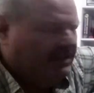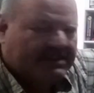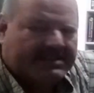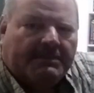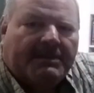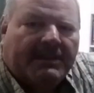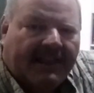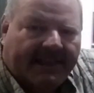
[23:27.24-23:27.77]

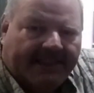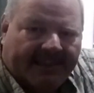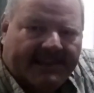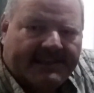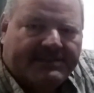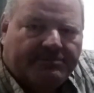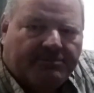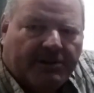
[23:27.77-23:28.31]
Something like
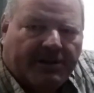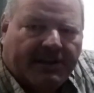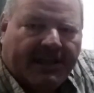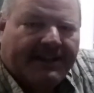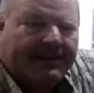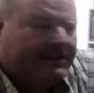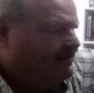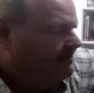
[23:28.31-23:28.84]
this, where he
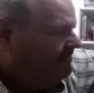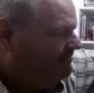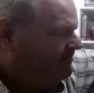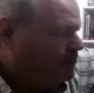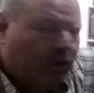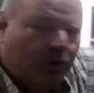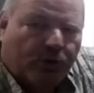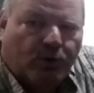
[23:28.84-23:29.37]
had
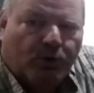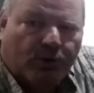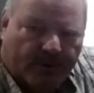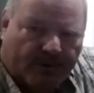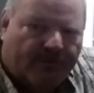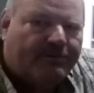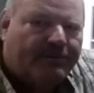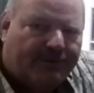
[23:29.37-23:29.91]
two
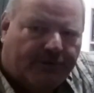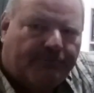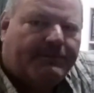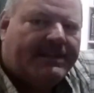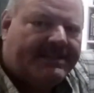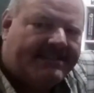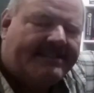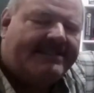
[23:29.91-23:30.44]

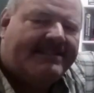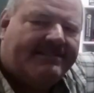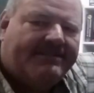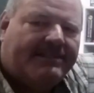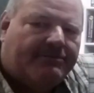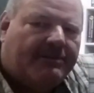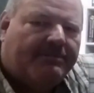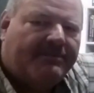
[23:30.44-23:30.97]
pieces of
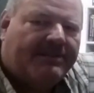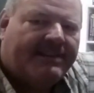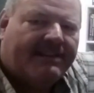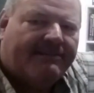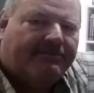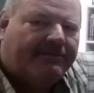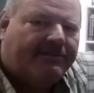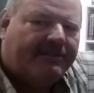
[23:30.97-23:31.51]
equipment
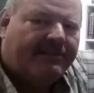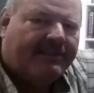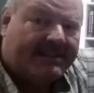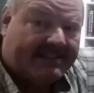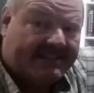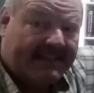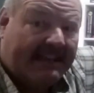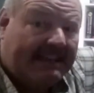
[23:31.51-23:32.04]
that were the
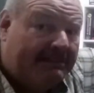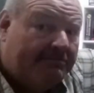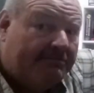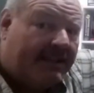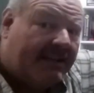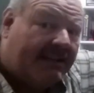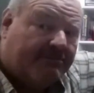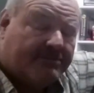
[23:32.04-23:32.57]
same,
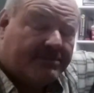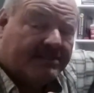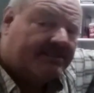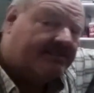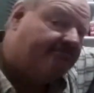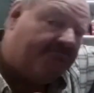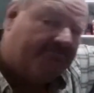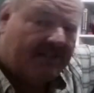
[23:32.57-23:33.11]
that he
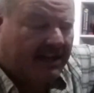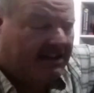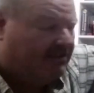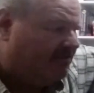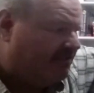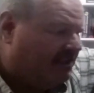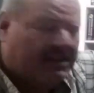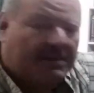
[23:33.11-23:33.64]
was kind
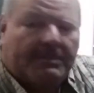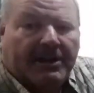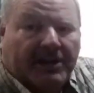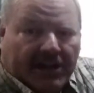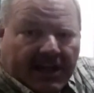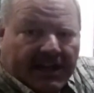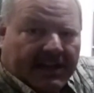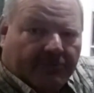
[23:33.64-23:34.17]
of thinking
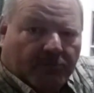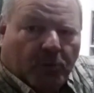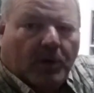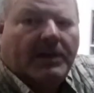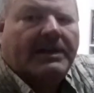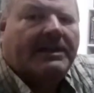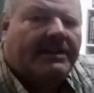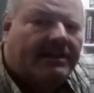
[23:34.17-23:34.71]
about gutting
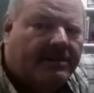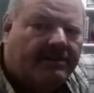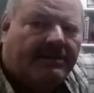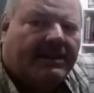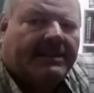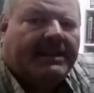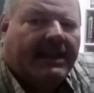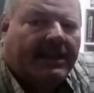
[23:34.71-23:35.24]
one to
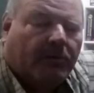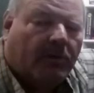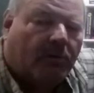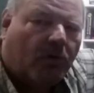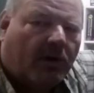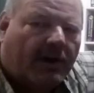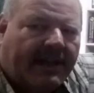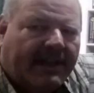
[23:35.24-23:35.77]
get the other one
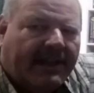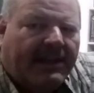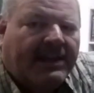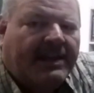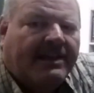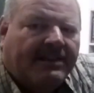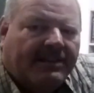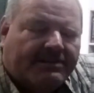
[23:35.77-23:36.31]
working.
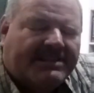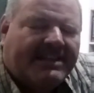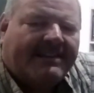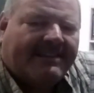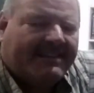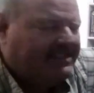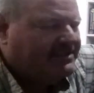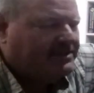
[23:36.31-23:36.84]
Those kind
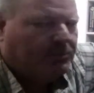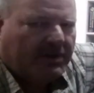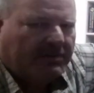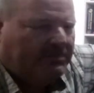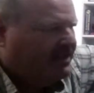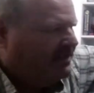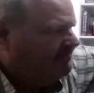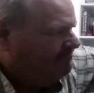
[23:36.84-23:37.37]
of things would
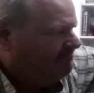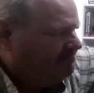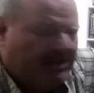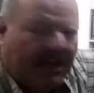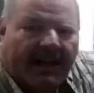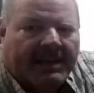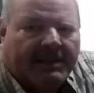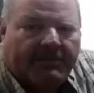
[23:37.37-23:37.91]
have been
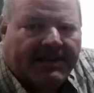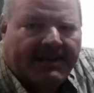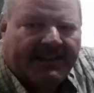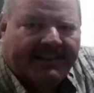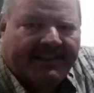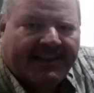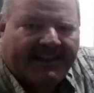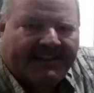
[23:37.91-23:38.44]
documented,
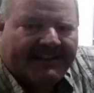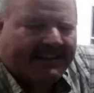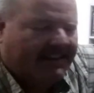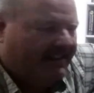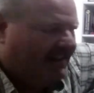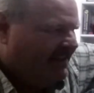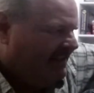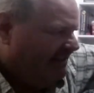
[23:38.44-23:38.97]

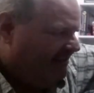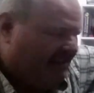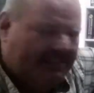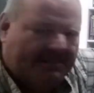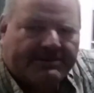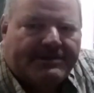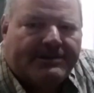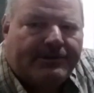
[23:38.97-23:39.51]
that hey,
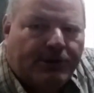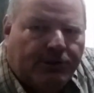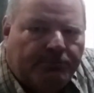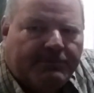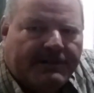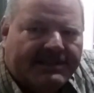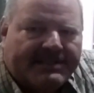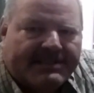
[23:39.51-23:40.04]
there's two
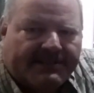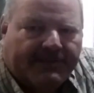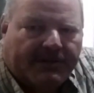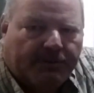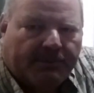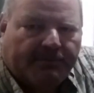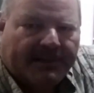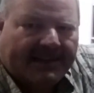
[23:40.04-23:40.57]
pieces of
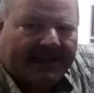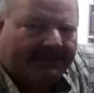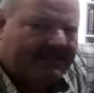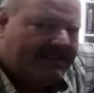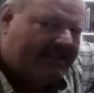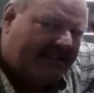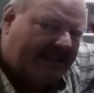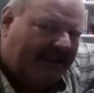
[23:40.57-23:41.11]
equipment that have
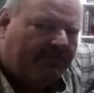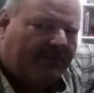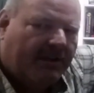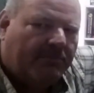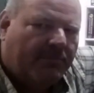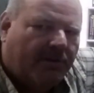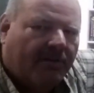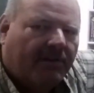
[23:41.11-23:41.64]
the same
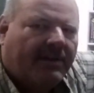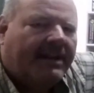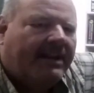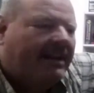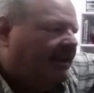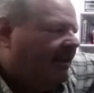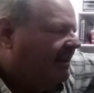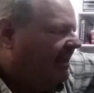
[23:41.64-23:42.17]
number on
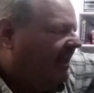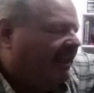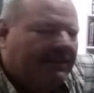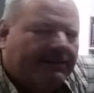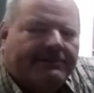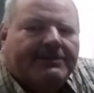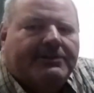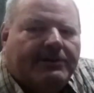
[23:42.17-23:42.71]
it, and
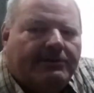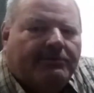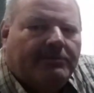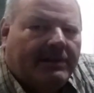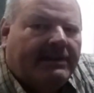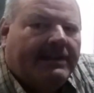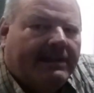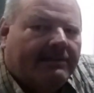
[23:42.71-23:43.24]
those two
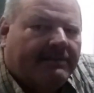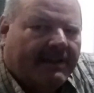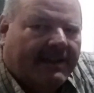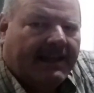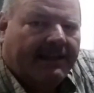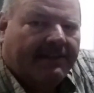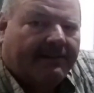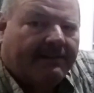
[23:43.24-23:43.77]
really go
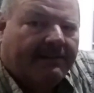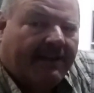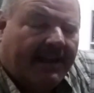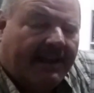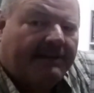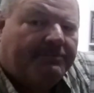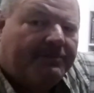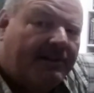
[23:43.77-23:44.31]
together,
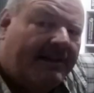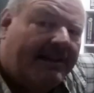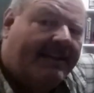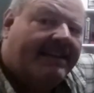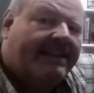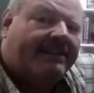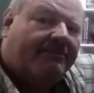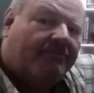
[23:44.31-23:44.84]
and I'm trying to
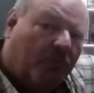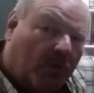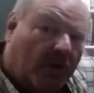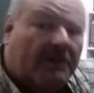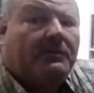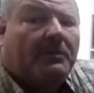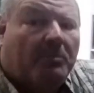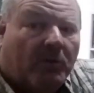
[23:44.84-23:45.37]
get
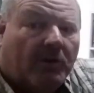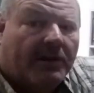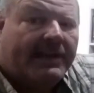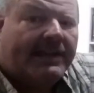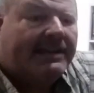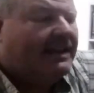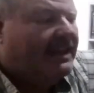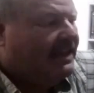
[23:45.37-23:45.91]
one of them
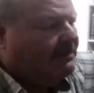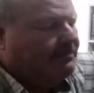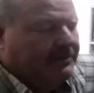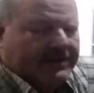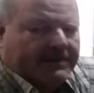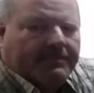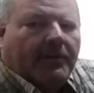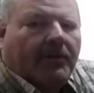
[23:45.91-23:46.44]
working, and I'm
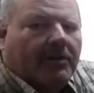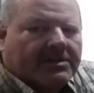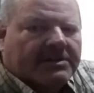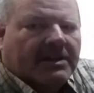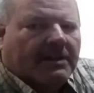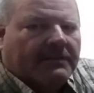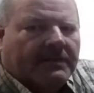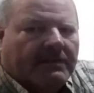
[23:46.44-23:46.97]
using parts
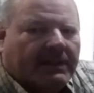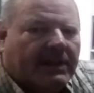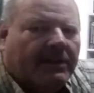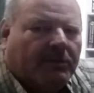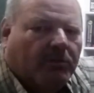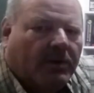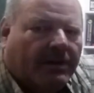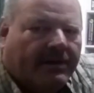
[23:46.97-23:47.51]
off of the
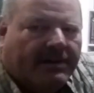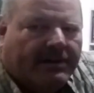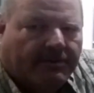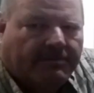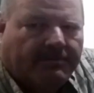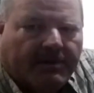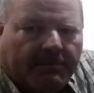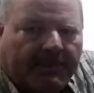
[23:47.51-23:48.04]
other one
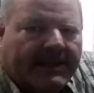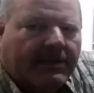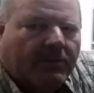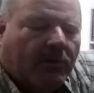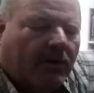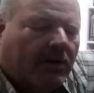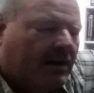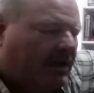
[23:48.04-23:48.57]
to make it
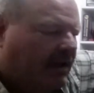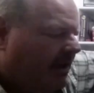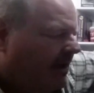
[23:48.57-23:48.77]
work.